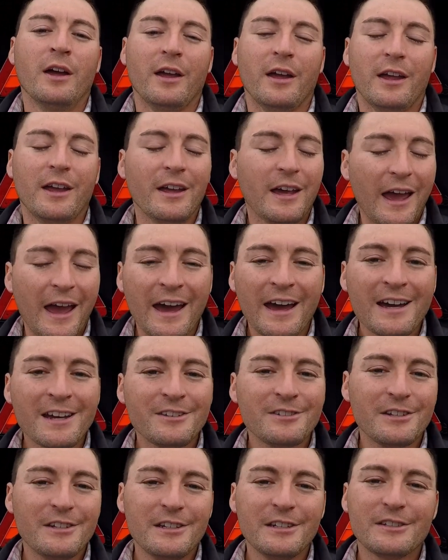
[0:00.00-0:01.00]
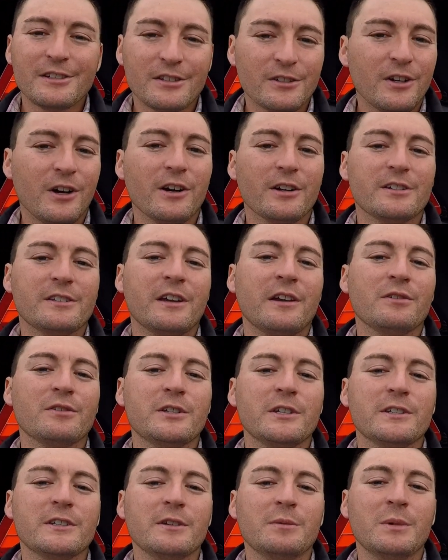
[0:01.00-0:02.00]
It has its stock sound
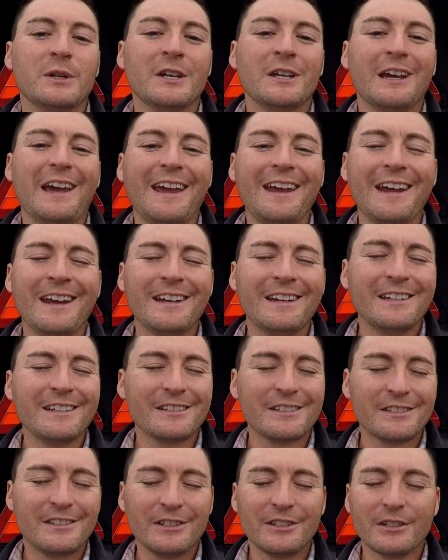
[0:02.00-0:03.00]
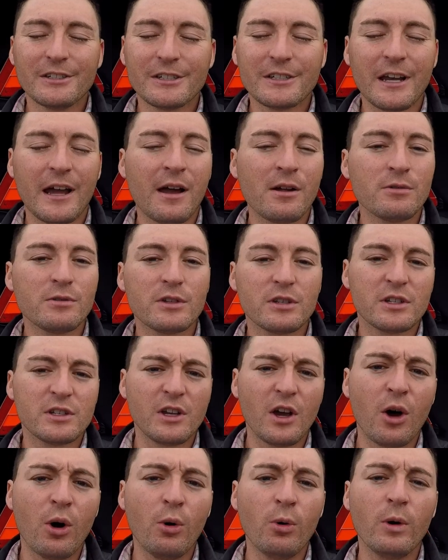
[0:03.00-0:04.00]
system in it, and it still sounds
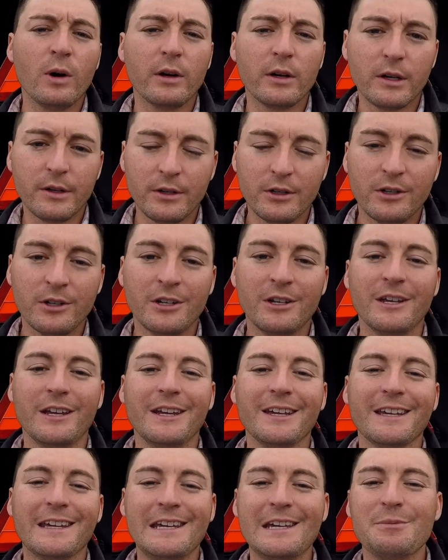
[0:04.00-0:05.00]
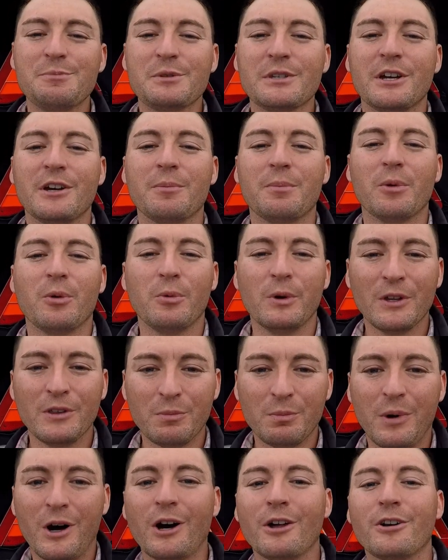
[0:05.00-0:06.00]
so good. It keeps up with
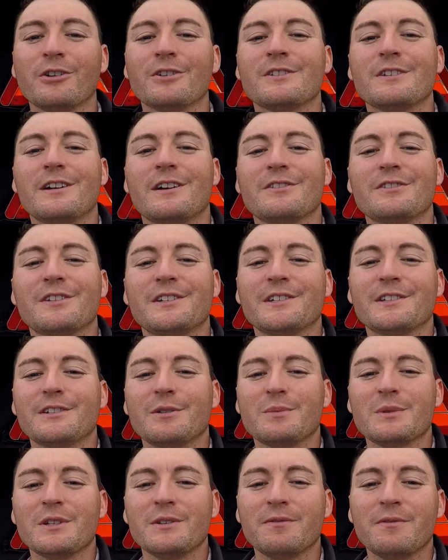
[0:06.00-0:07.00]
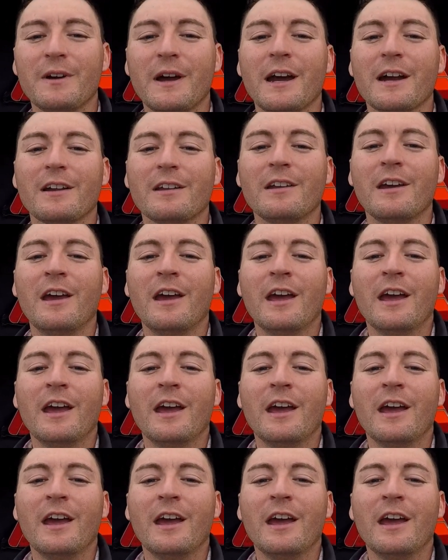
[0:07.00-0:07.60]
modern sound systems. In fact,